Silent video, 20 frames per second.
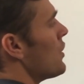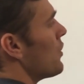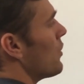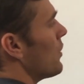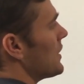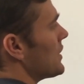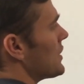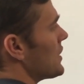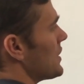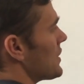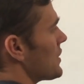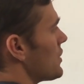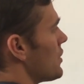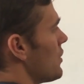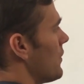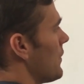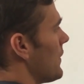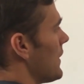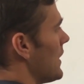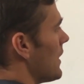which is
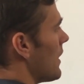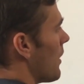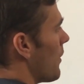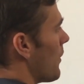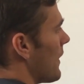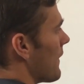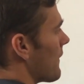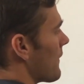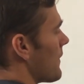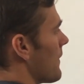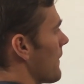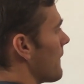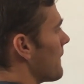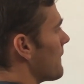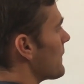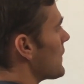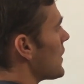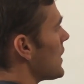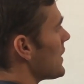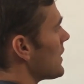two feet away from the
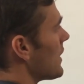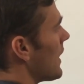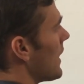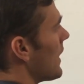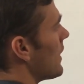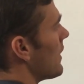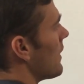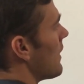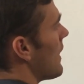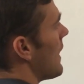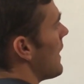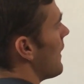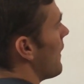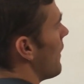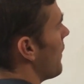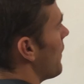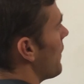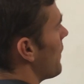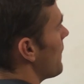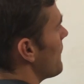front tire and
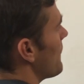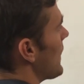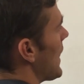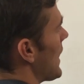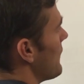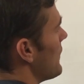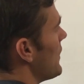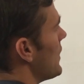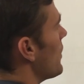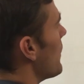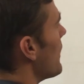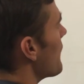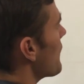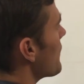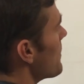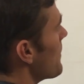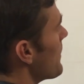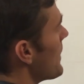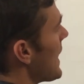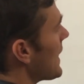five feet away
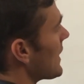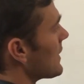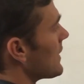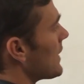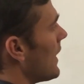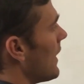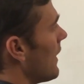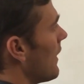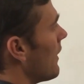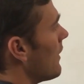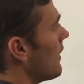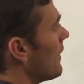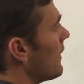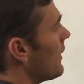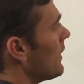from the back tire.